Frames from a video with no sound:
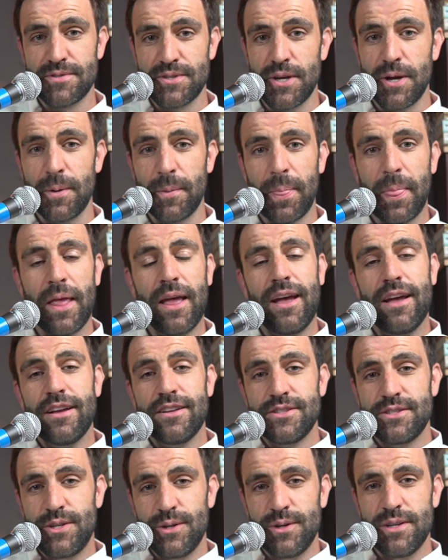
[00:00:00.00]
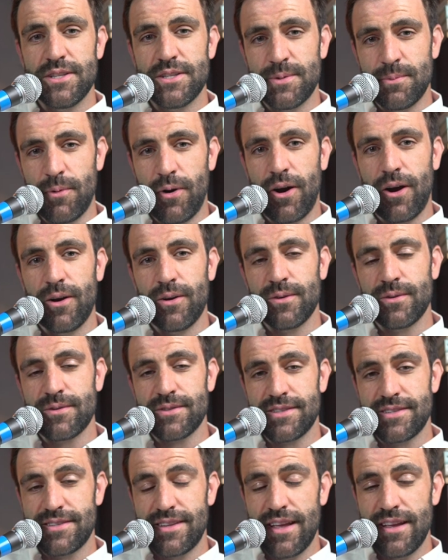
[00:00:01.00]
So tune in tomorrow.
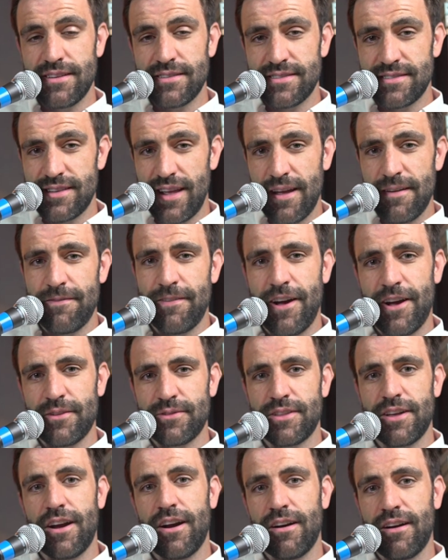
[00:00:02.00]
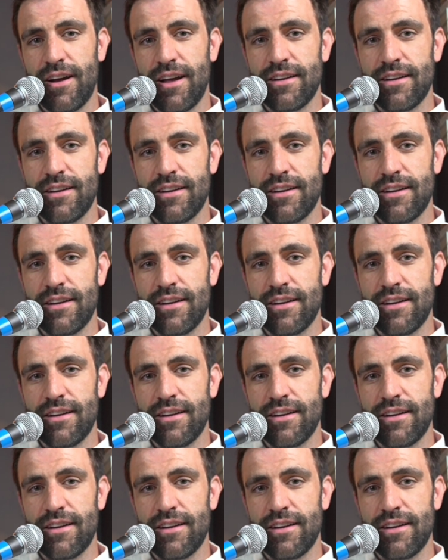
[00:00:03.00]
Stay safe out there.